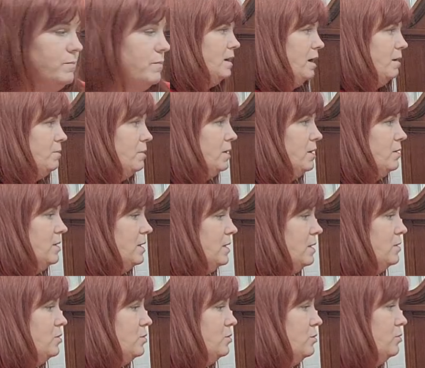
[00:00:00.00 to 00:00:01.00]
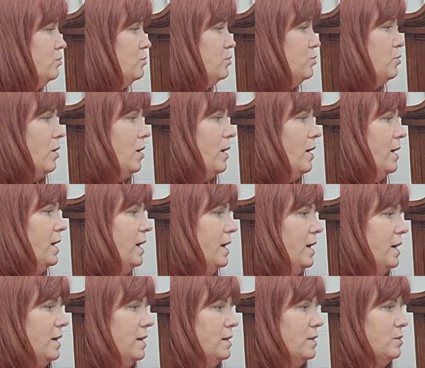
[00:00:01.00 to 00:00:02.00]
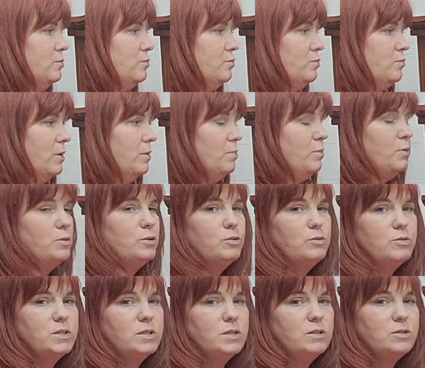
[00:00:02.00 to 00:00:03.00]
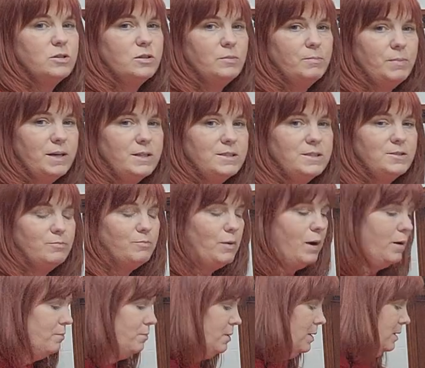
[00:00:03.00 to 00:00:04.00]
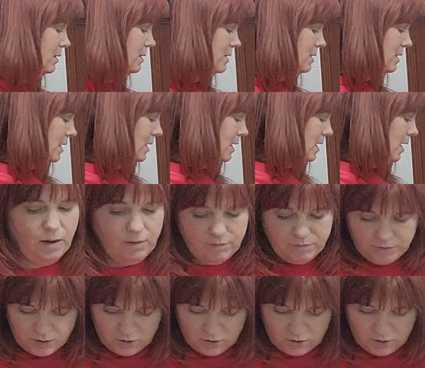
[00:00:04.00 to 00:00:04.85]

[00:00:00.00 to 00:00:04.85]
I'm going to try and reproduce it to the best of my ability. I've